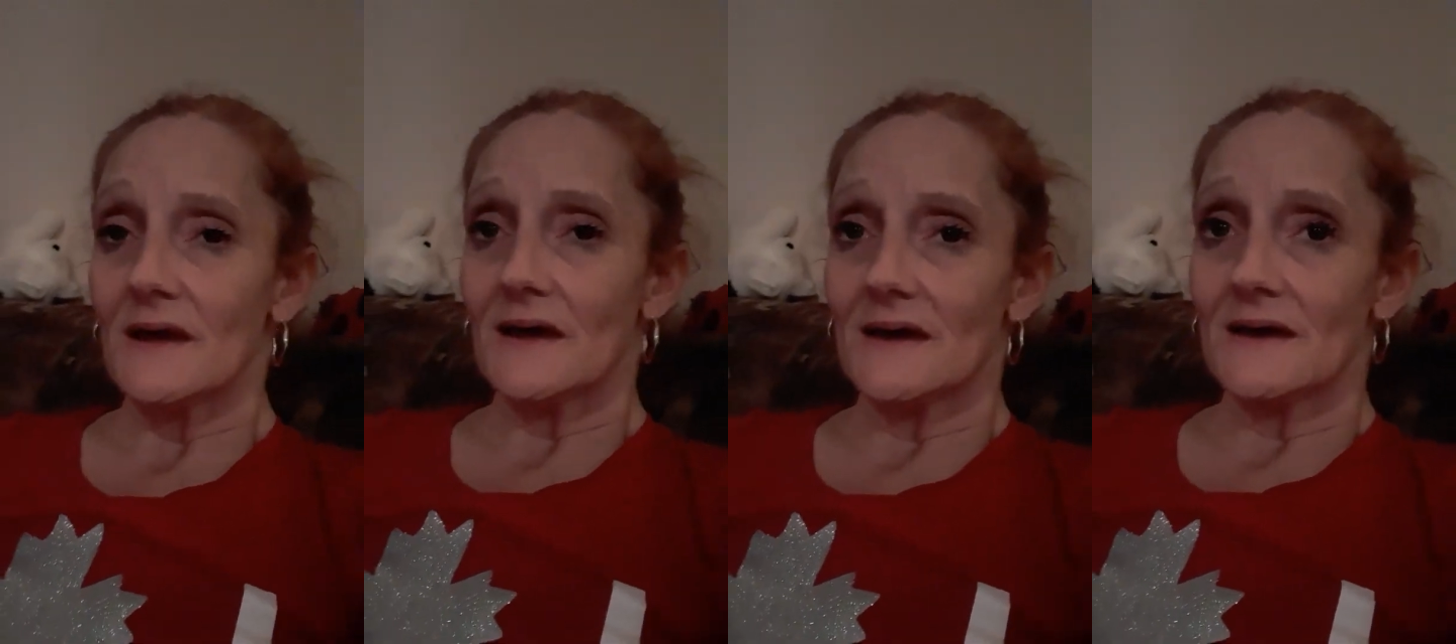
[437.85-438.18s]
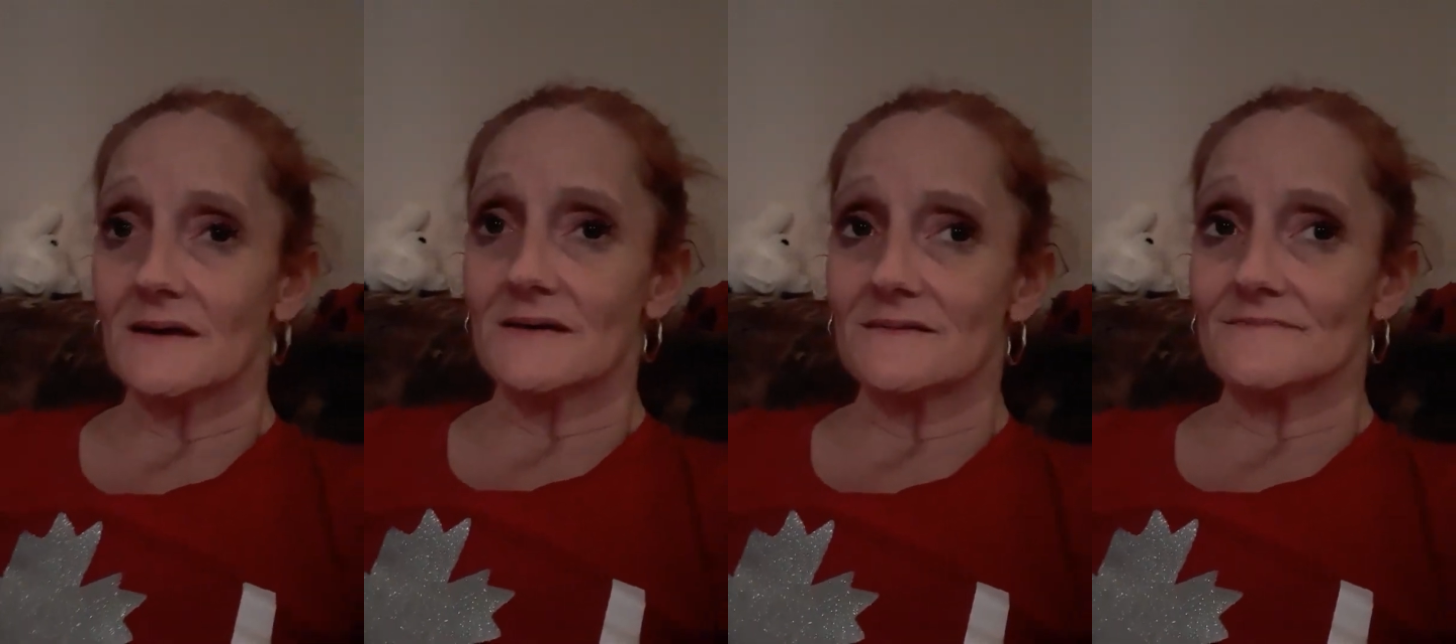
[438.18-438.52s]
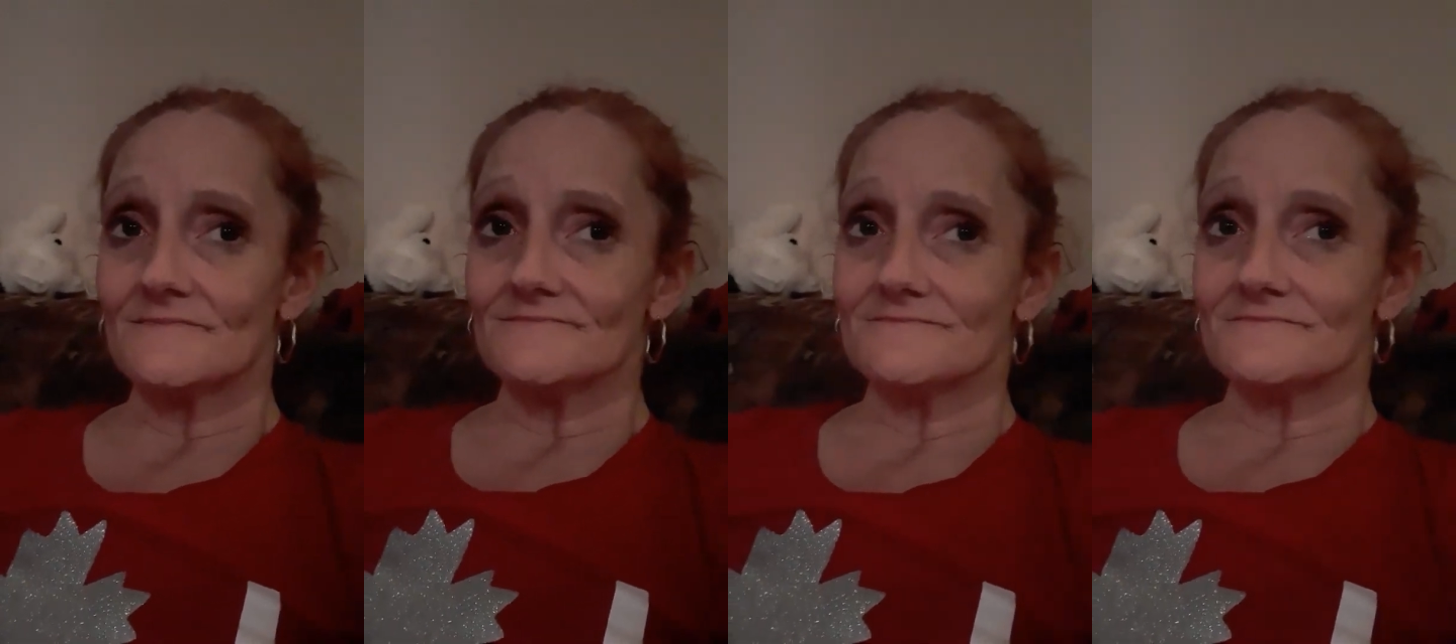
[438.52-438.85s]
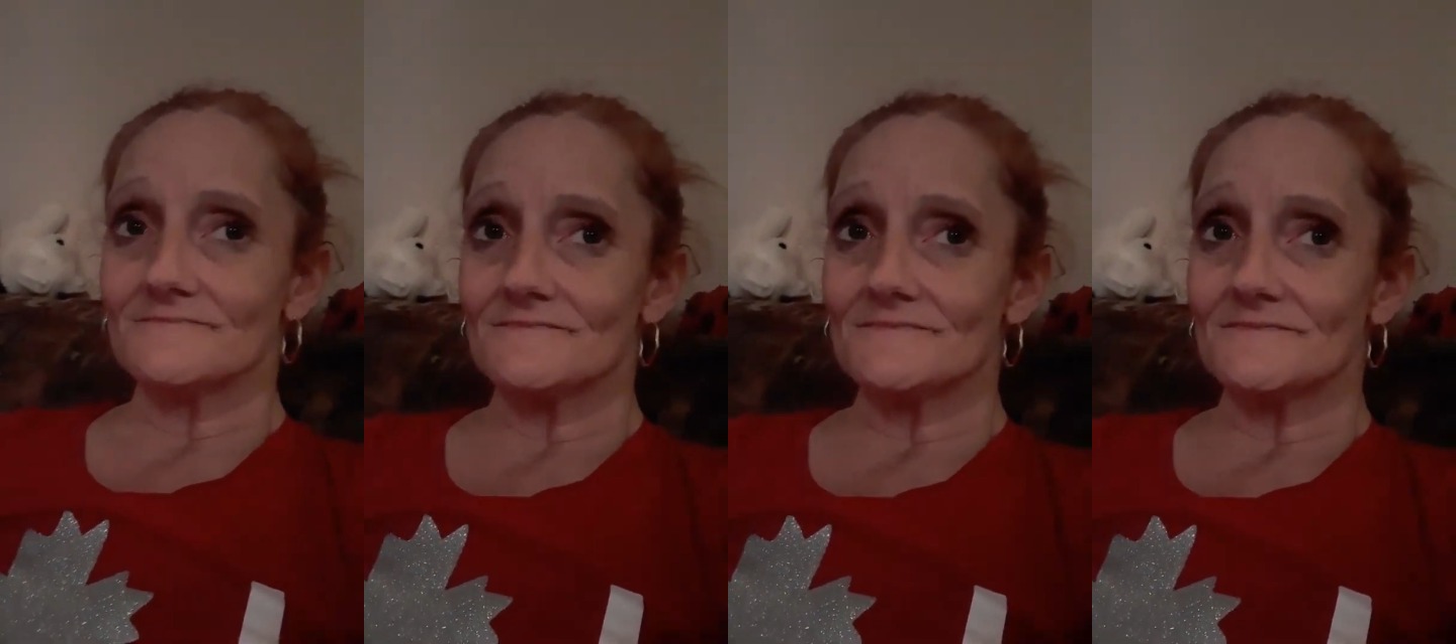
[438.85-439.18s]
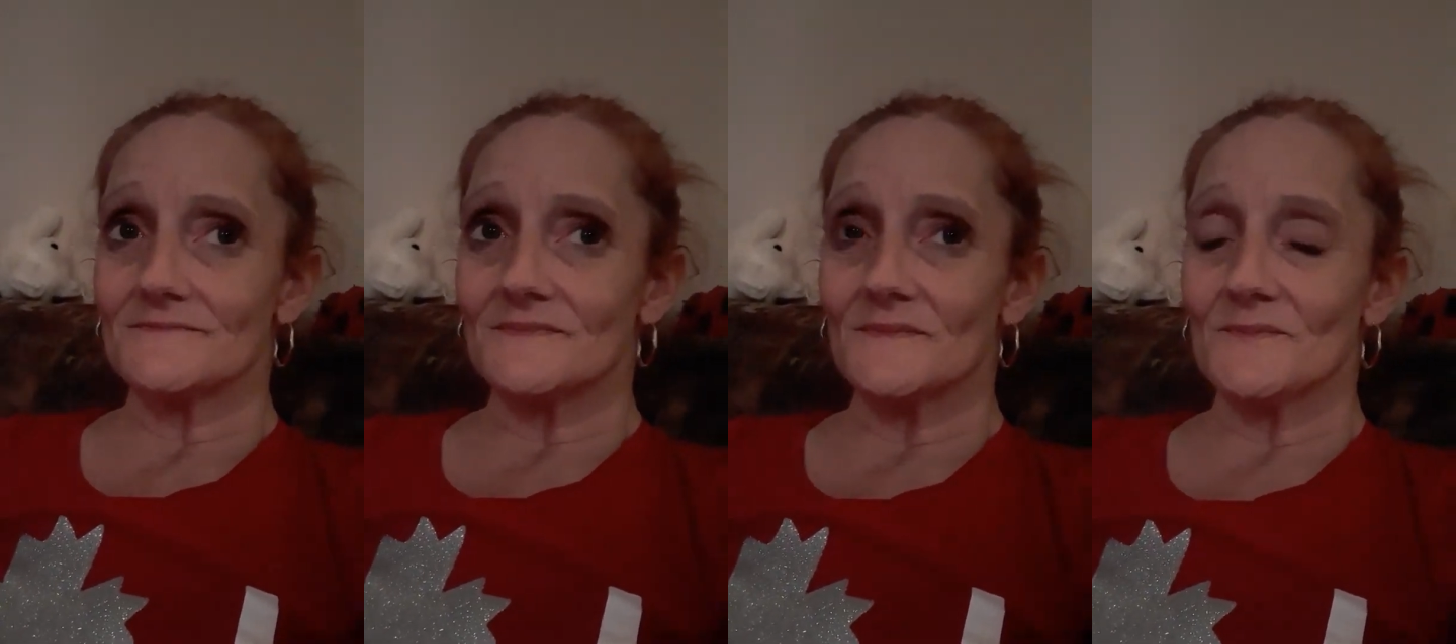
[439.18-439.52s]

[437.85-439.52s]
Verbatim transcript: Um, and